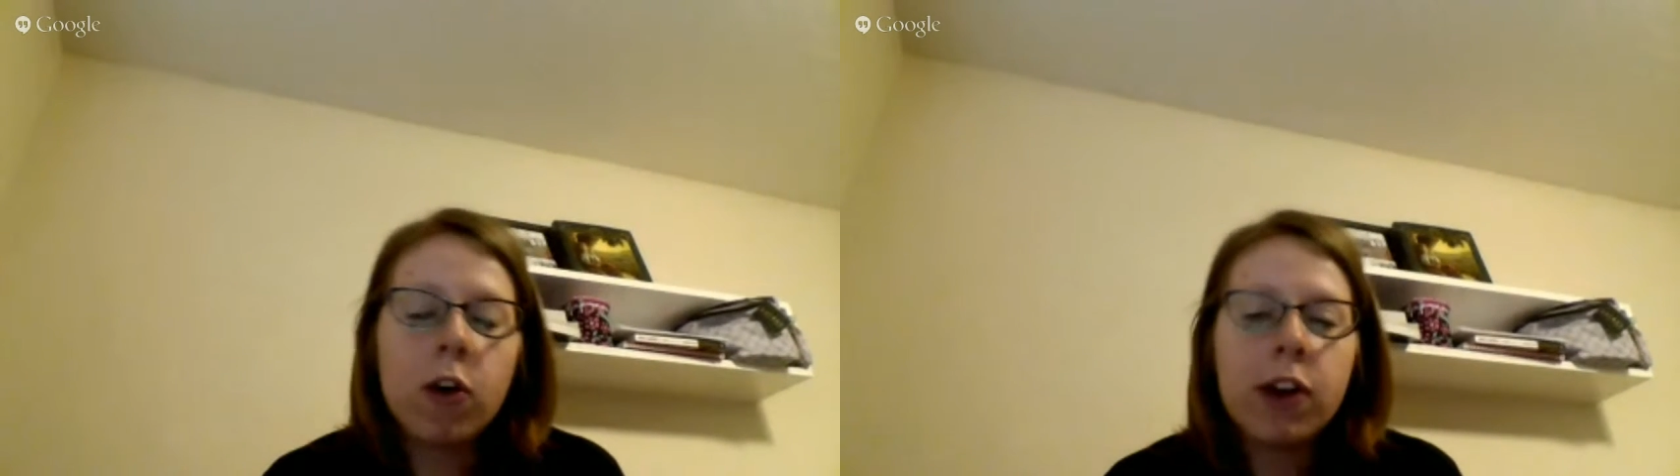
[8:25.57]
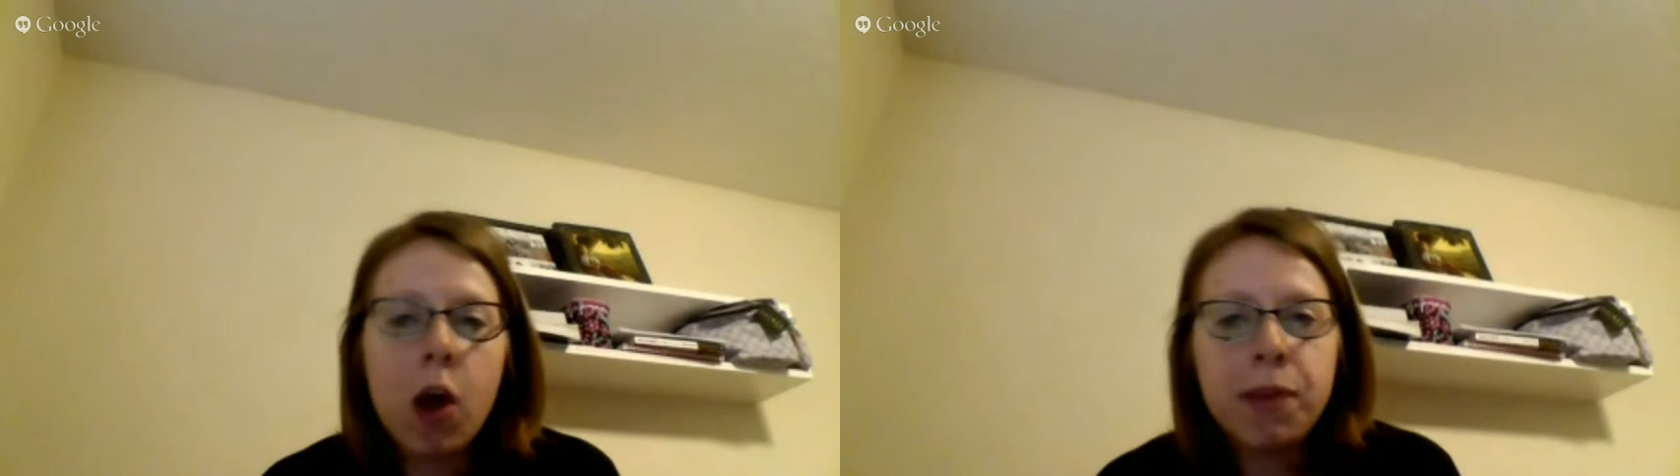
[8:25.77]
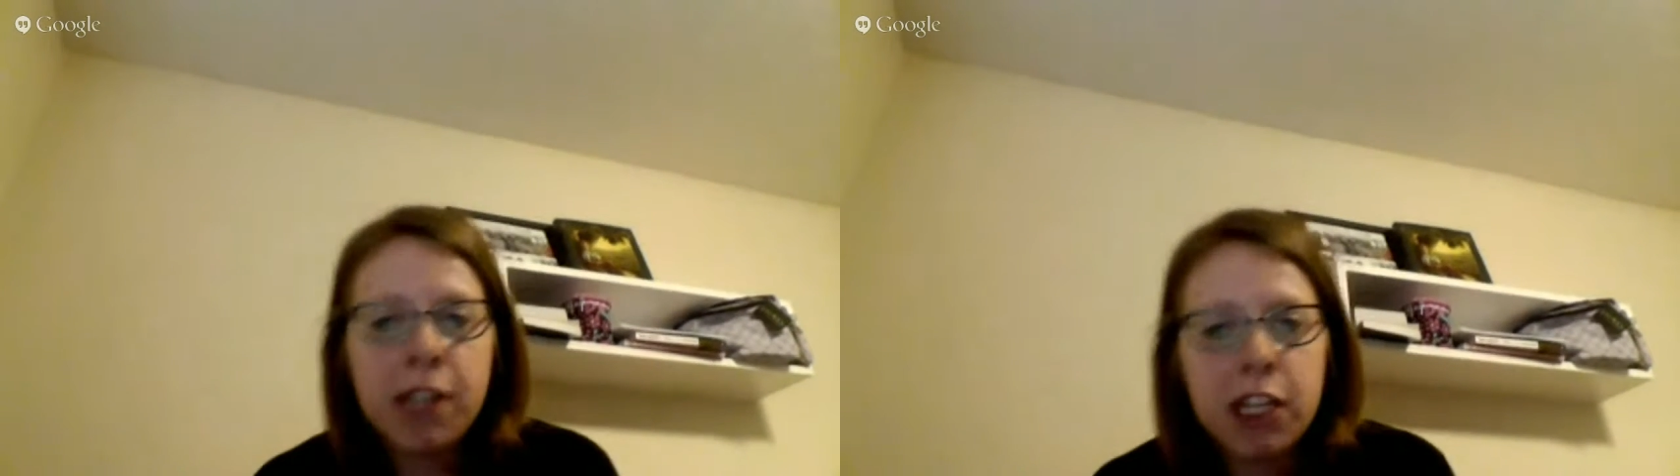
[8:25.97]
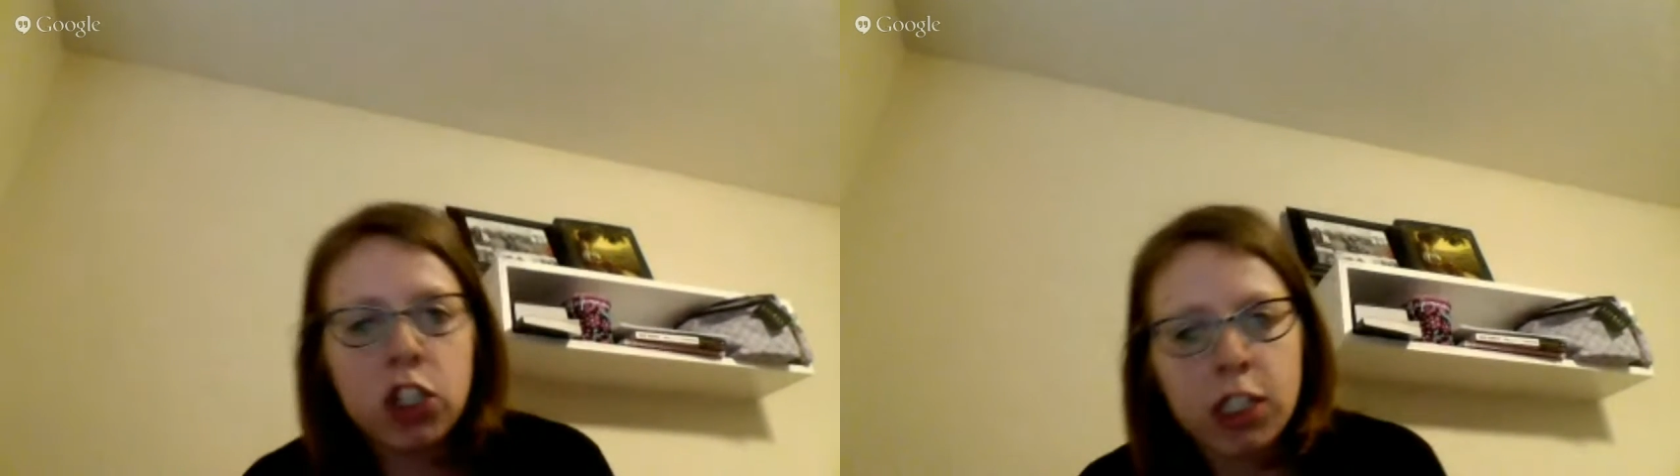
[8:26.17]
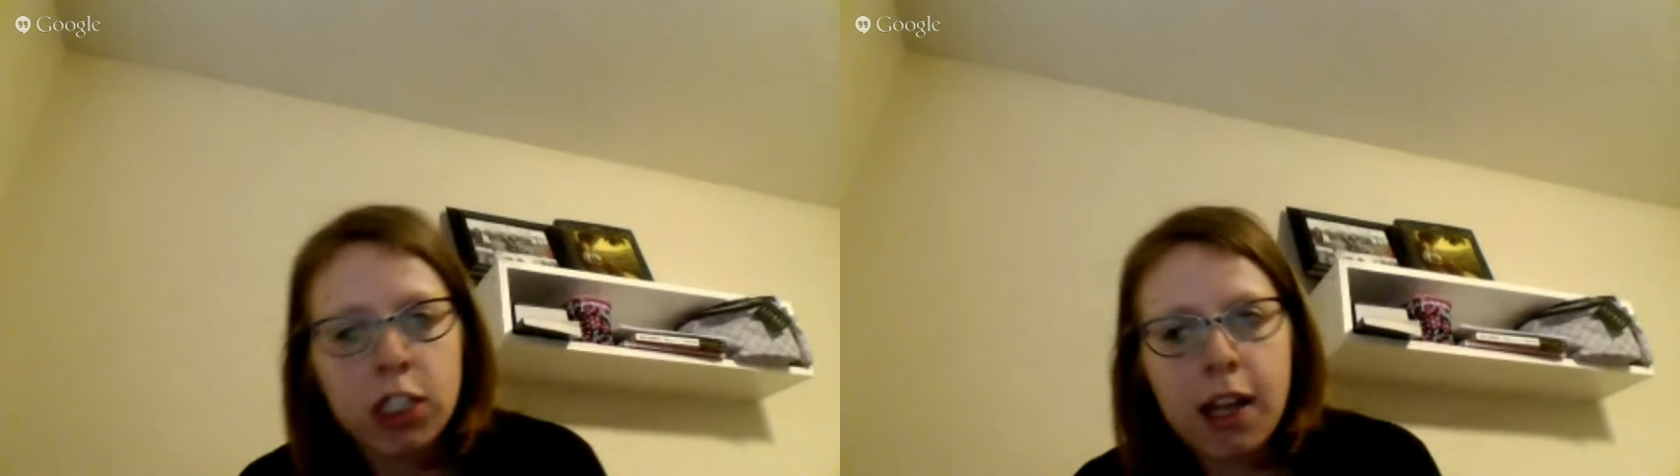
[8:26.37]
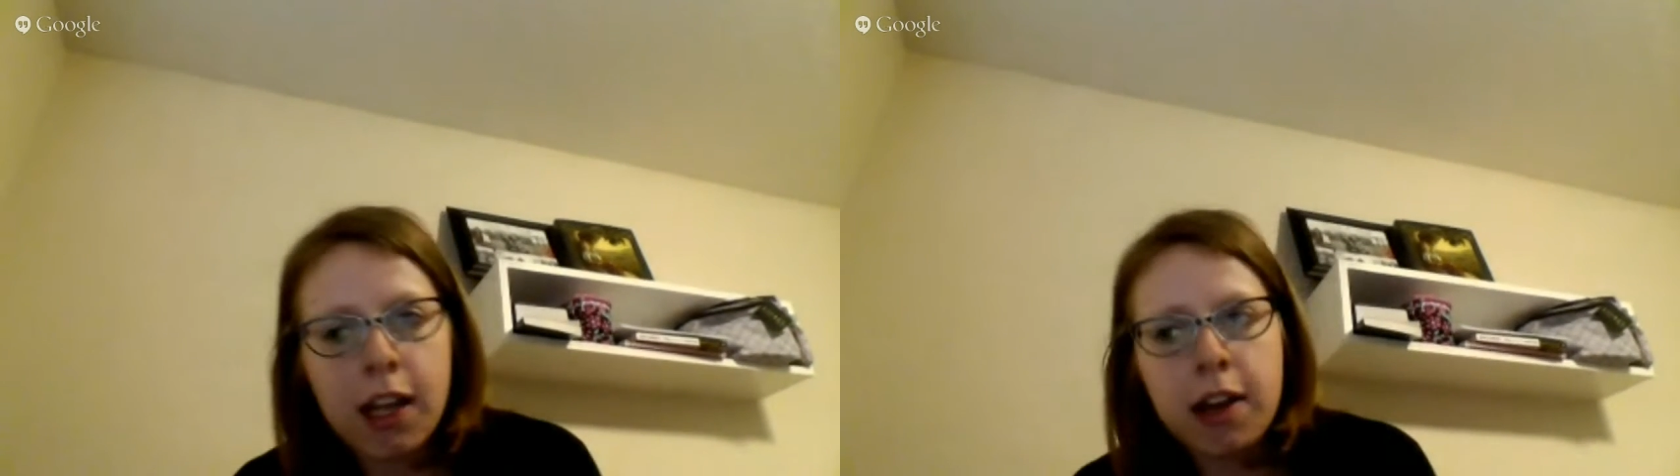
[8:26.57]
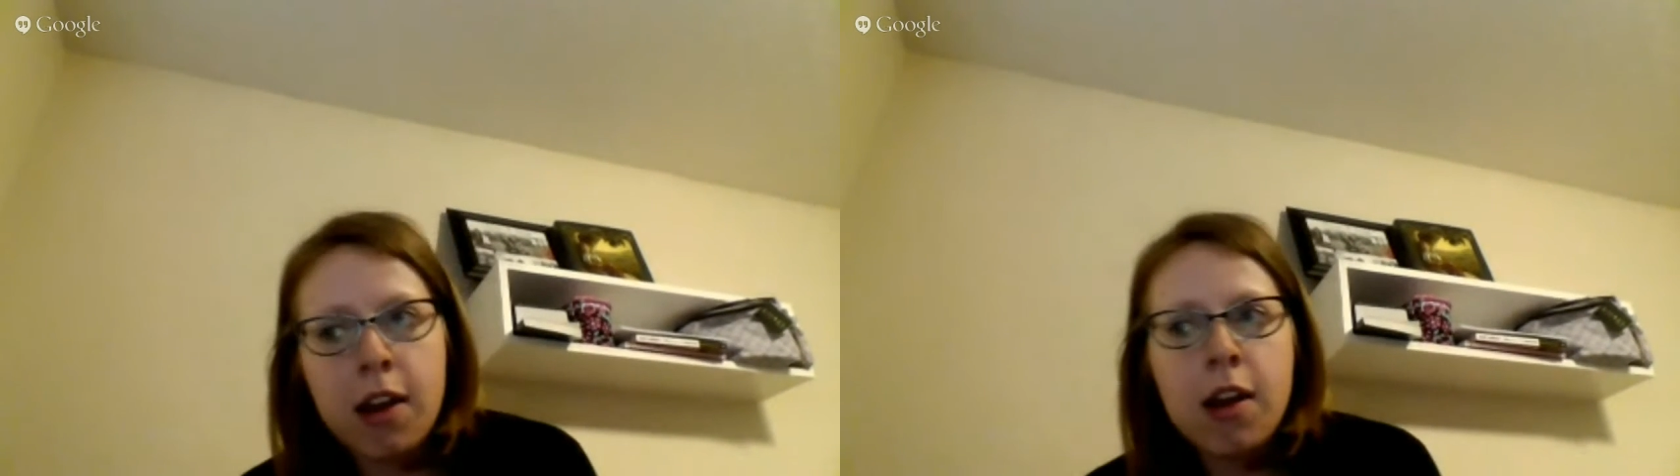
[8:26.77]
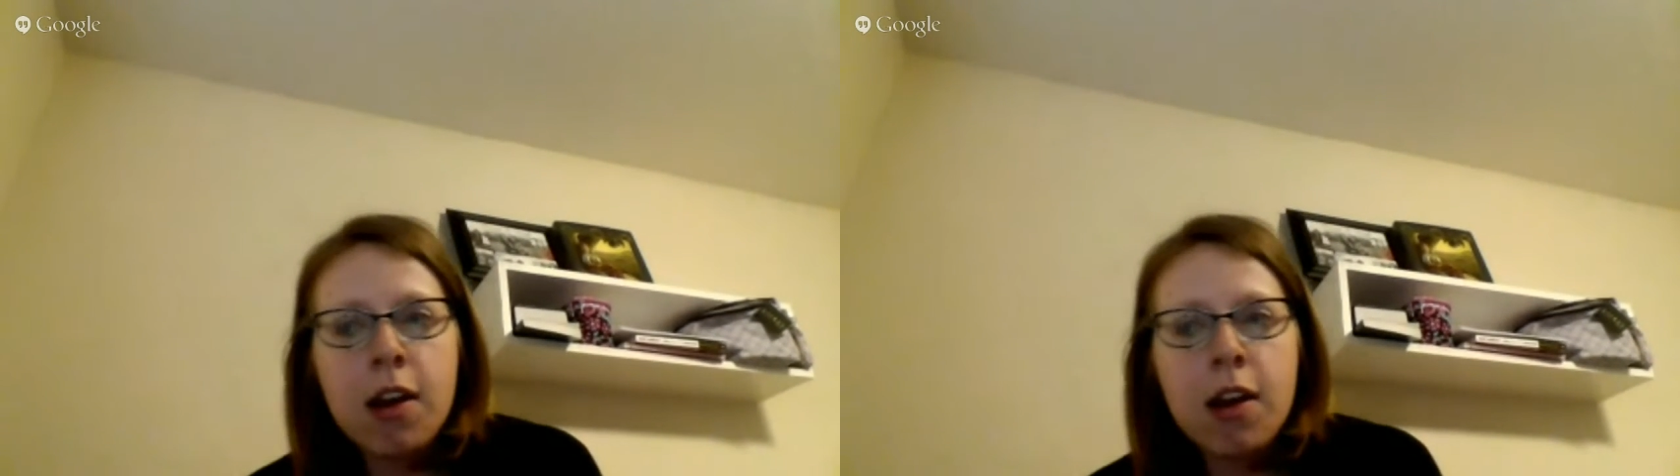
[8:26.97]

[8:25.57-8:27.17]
or to help teach your son?